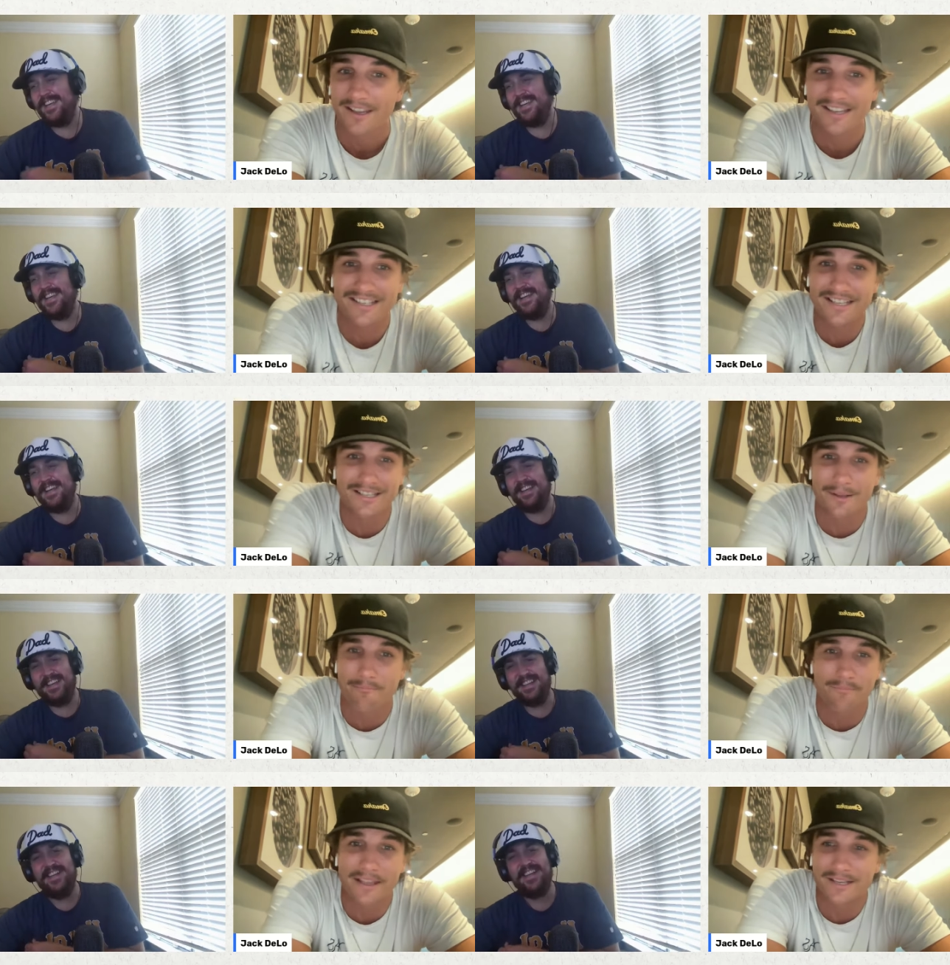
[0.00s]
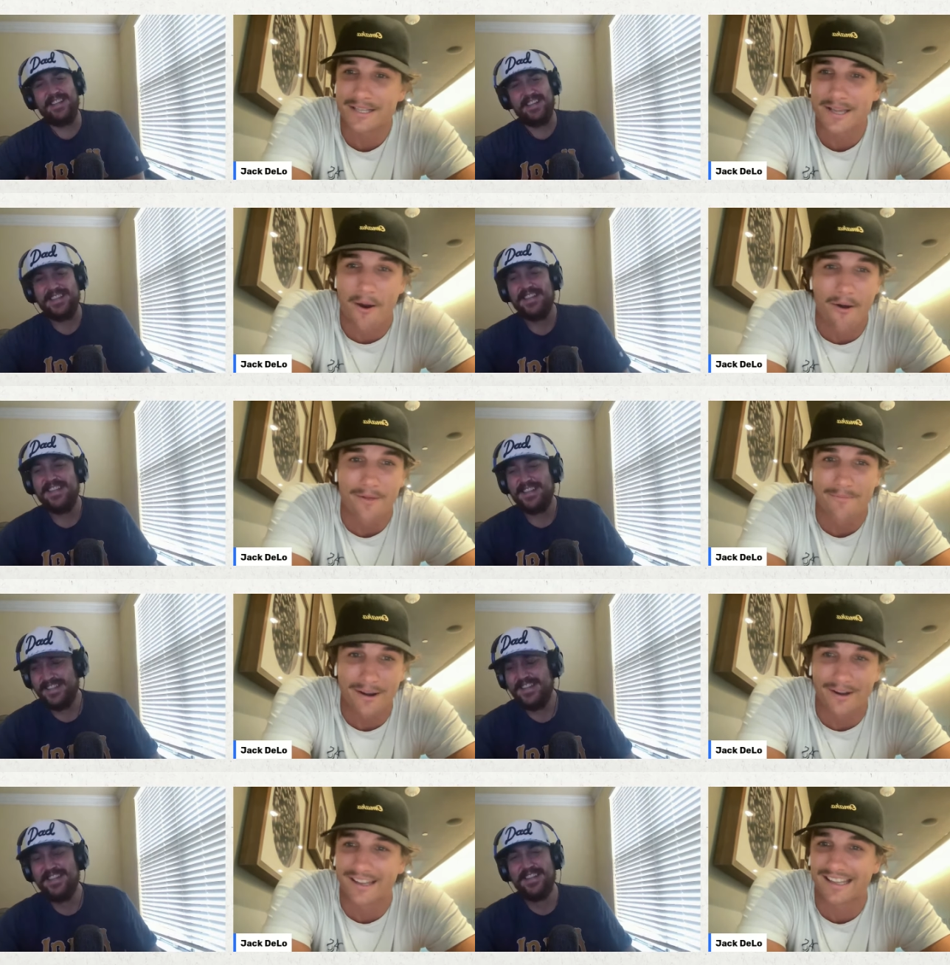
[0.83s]
Speaker 1: Because he's the he's the
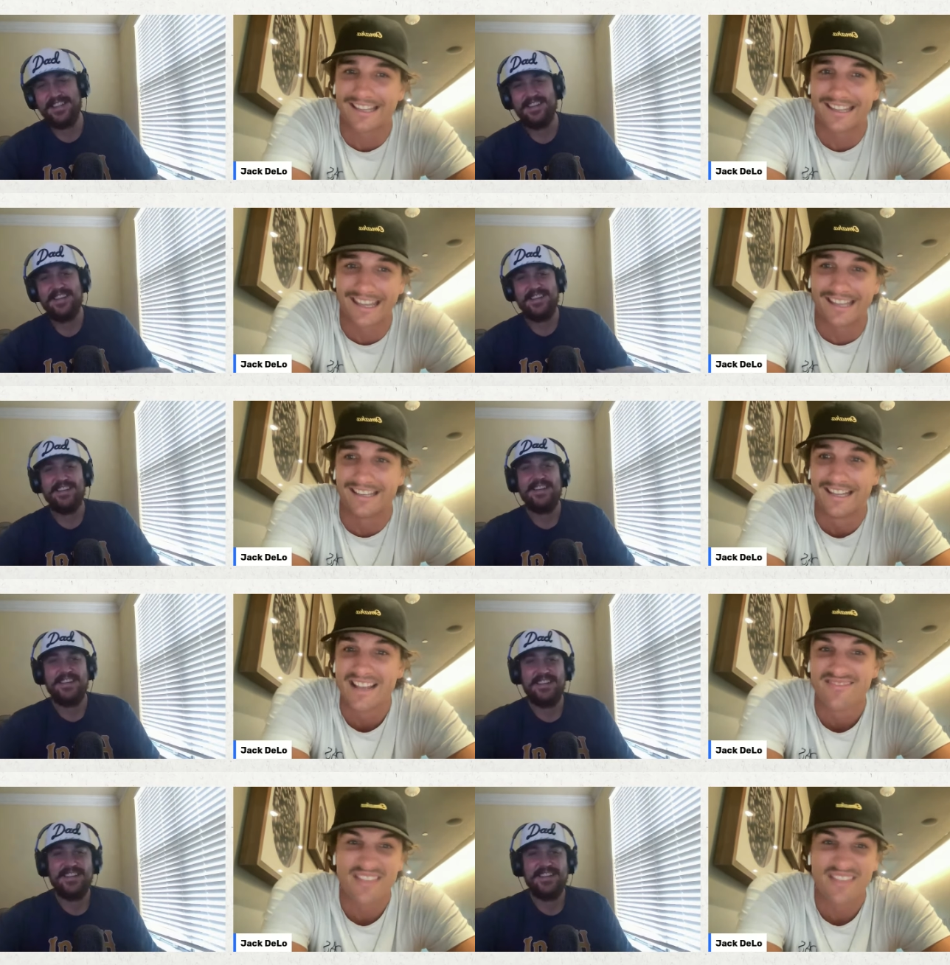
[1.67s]
all-American kid